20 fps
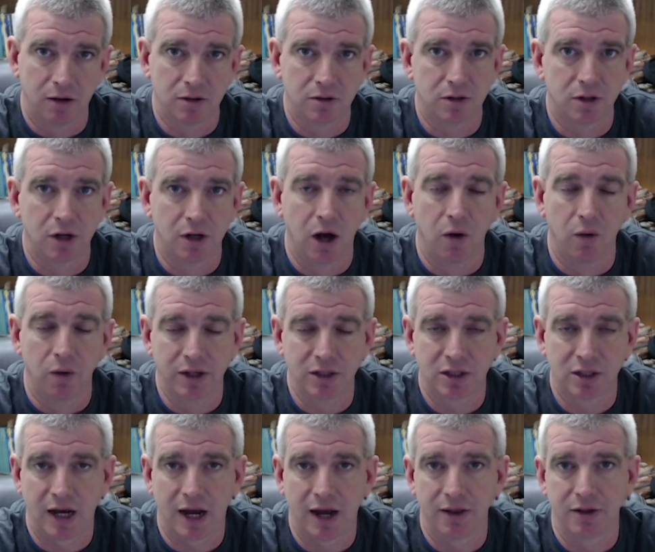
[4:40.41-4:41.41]
go
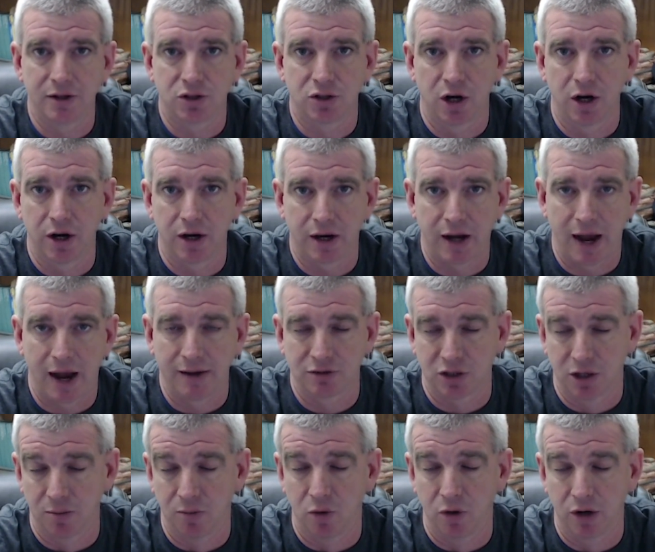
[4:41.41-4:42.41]
inside the truck, have
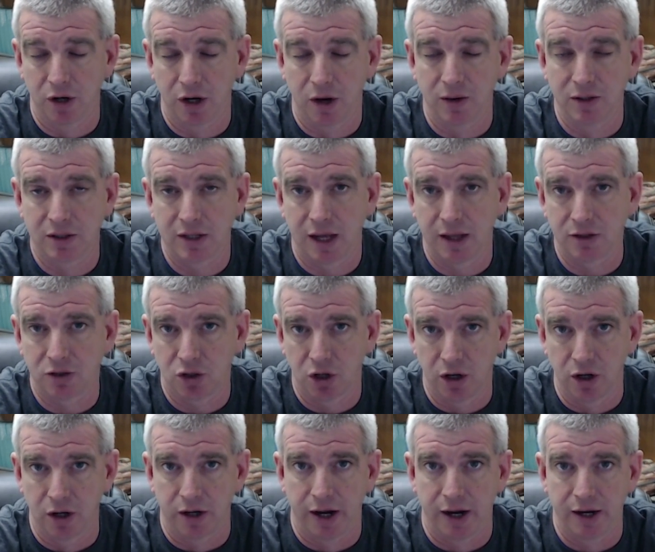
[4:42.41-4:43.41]
someone go inside the
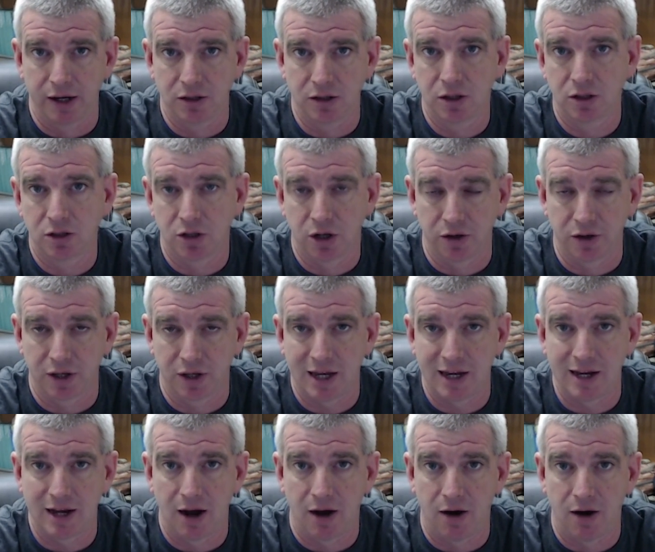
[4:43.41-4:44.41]
truck and turn the
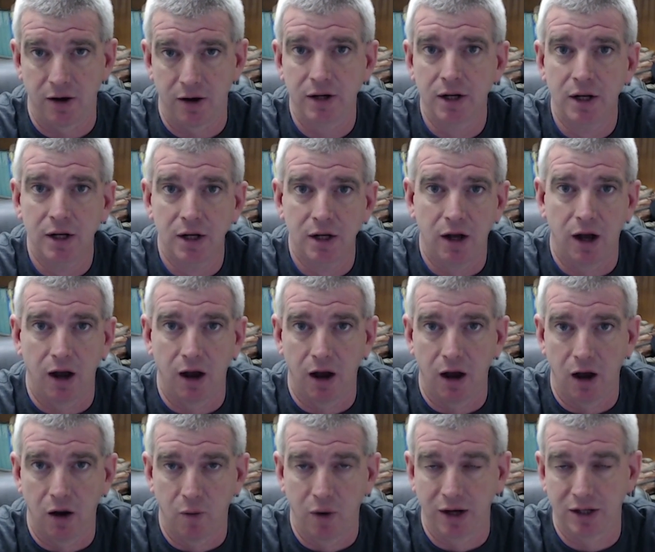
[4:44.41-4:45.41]
key on.
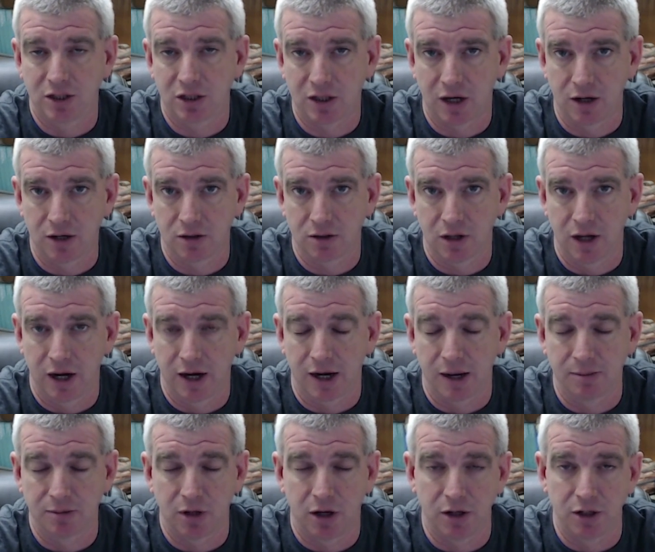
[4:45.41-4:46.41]
Wait to start light
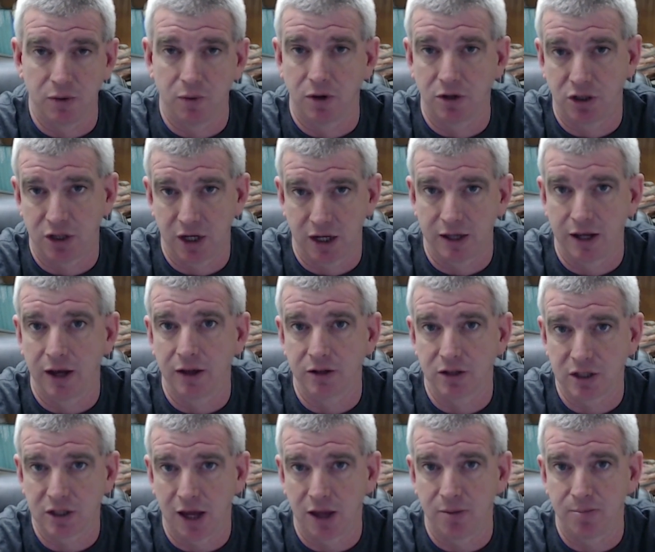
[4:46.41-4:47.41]
comes on. You want to check the other
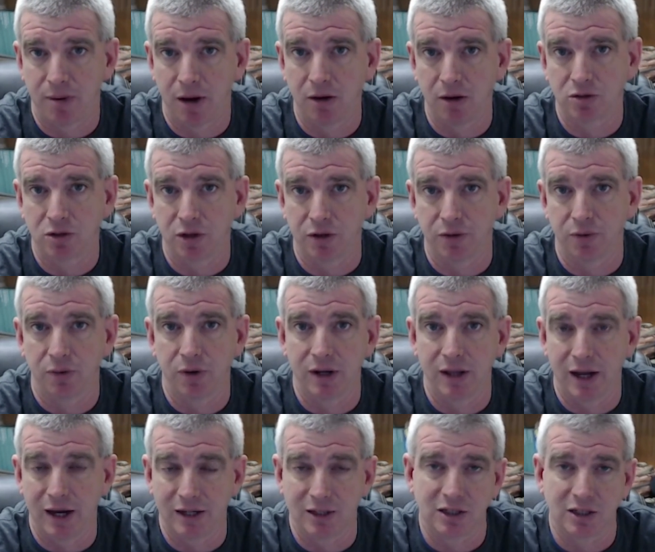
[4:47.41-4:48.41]
side of the post of the
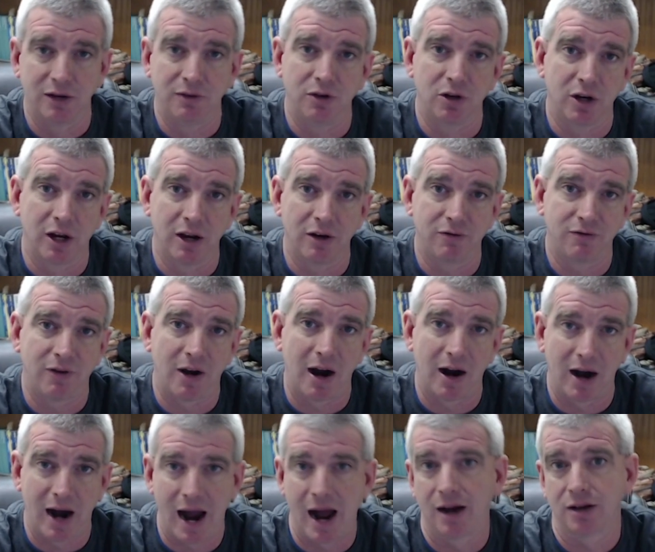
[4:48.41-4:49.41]
relay to see if you're getting
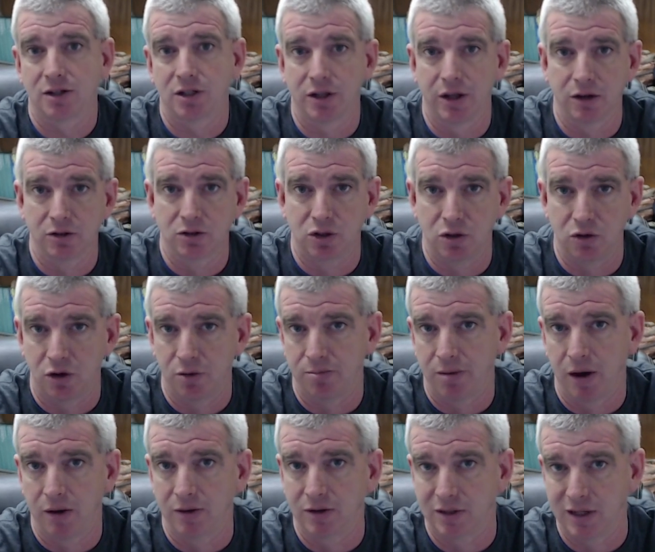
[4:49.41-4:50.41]
fire out to those two
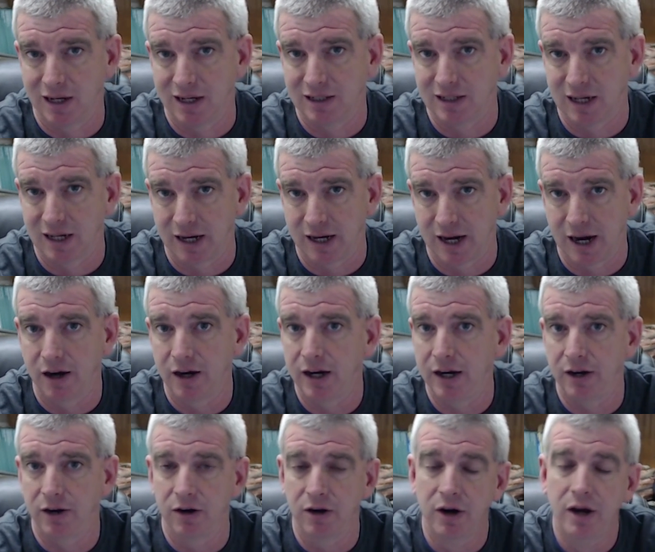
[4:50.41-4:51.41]
components, the intake air
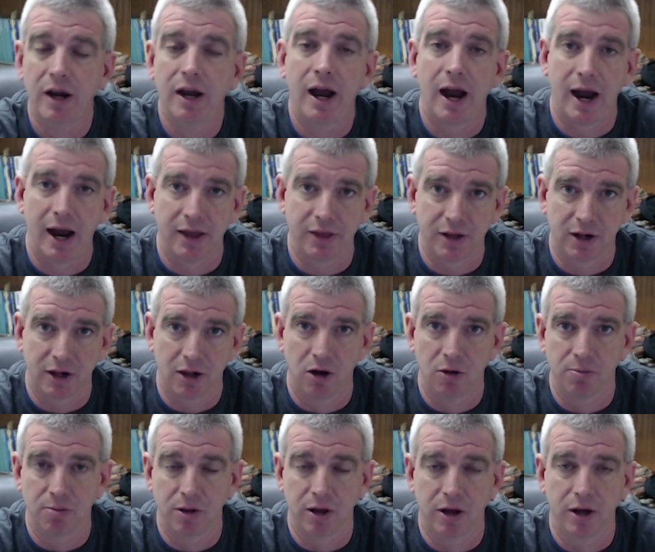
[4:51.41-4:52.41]
heater and the
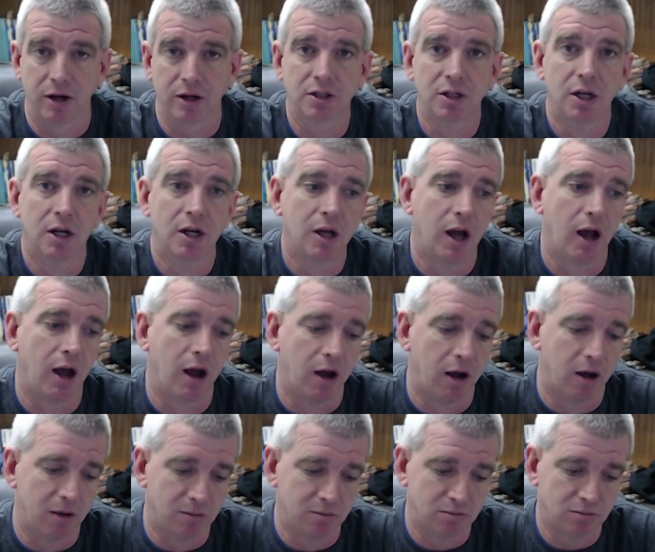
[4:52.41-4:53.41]
glow plugs.
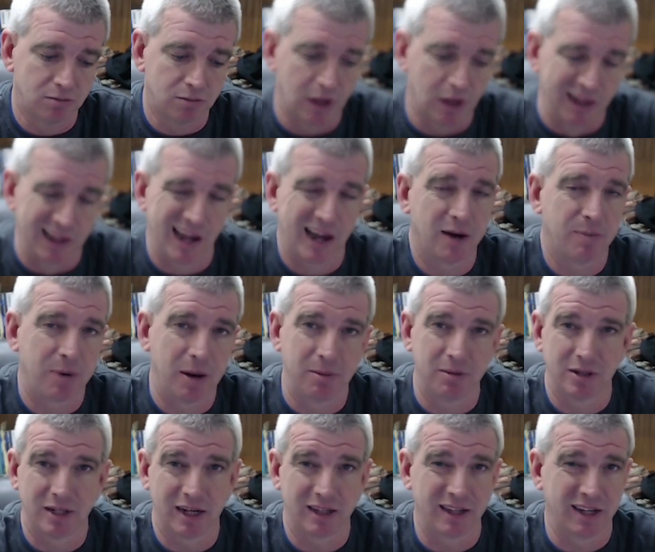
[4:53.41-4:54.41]
A lot of
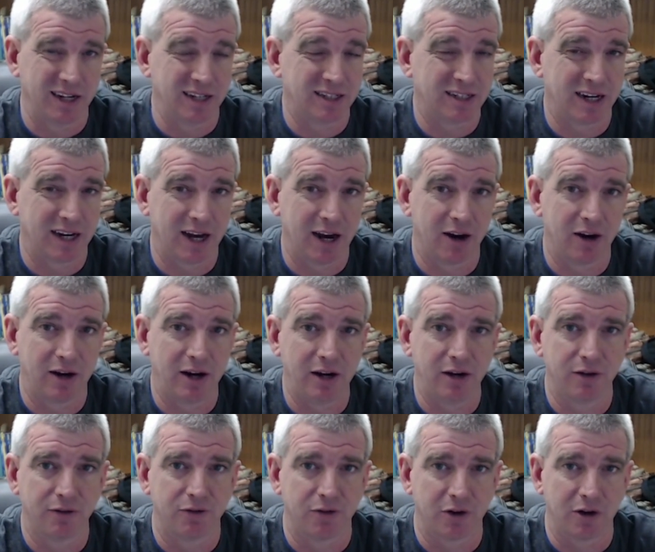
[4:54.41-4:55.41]
people take the intake air
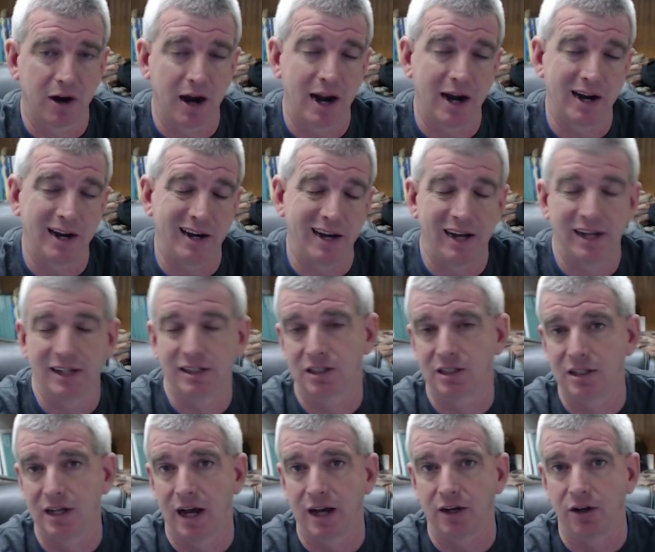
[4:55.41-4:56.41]
heater for granted.
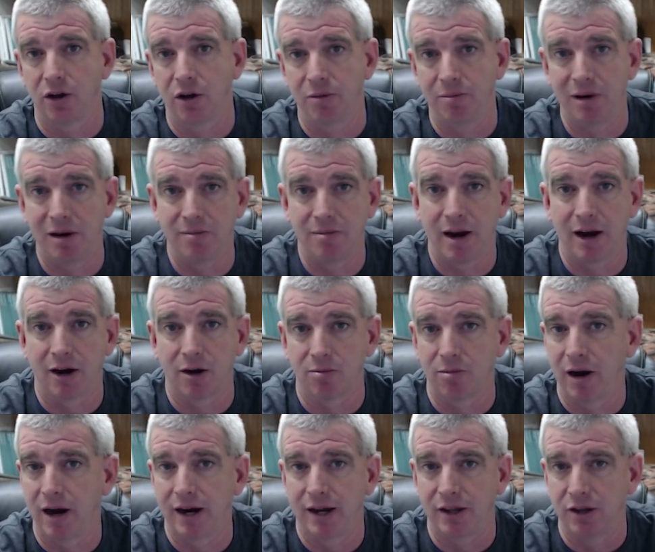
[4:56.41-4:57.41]
It's not going to be make or
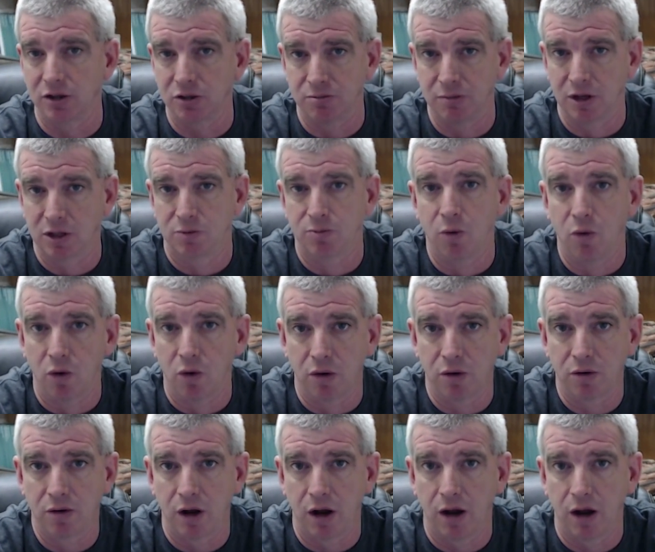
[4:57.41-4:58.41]
break. There's much
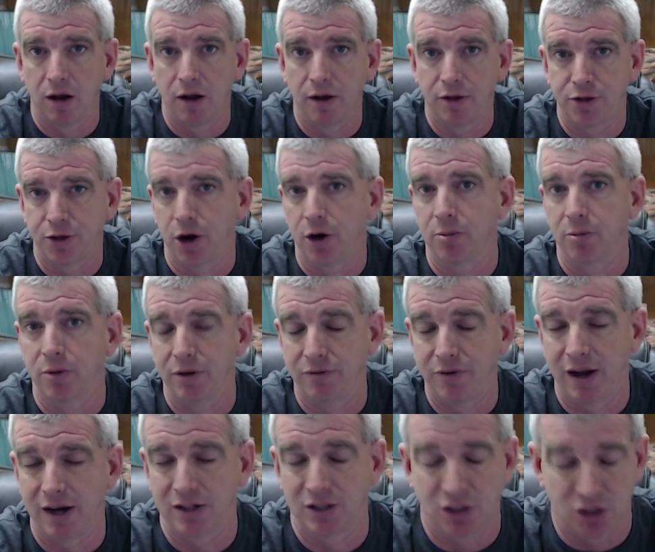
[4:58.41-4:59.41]
more thermal
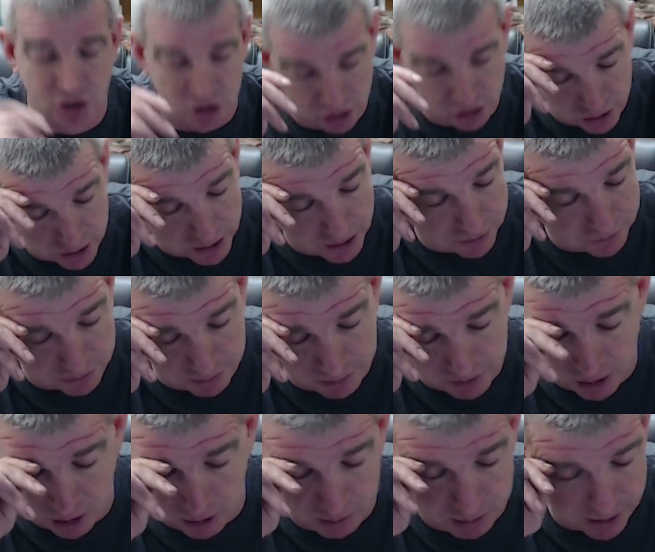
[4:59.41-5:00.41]
advantage that you're going to get from the
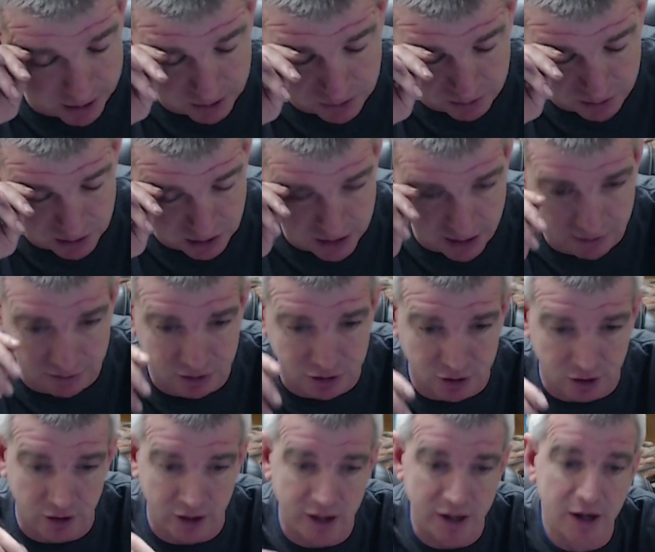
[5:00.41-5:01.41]
glow plugs with a
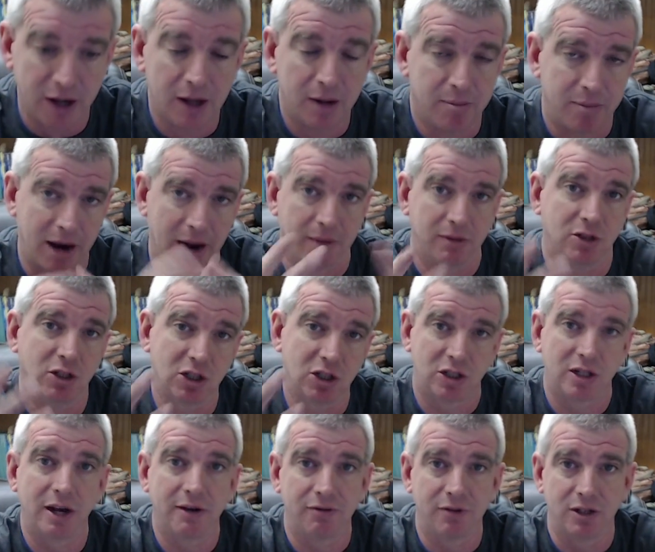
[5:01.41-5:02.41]
7.3, but I would just
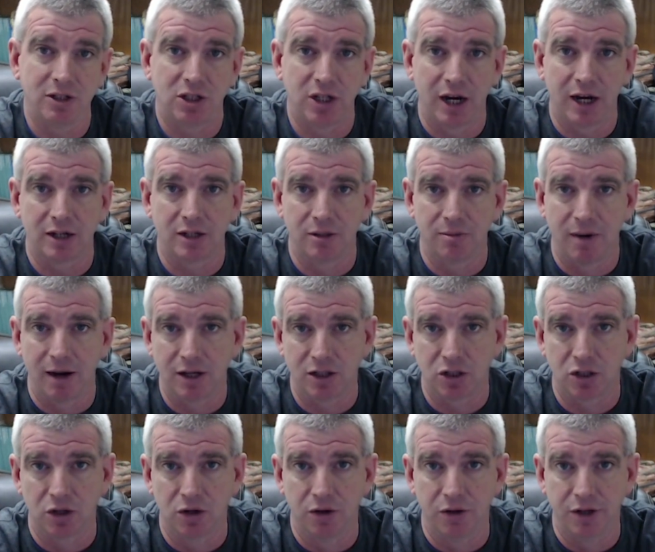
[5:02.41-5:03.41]
definitely check to make
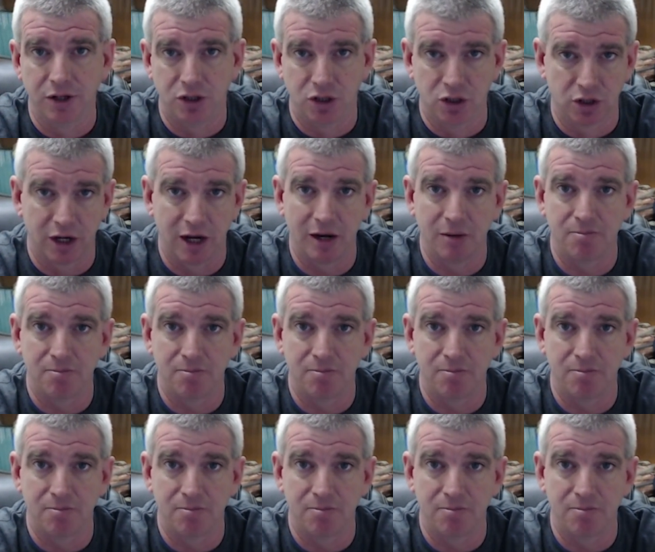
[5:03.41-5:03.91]
sure that you're getting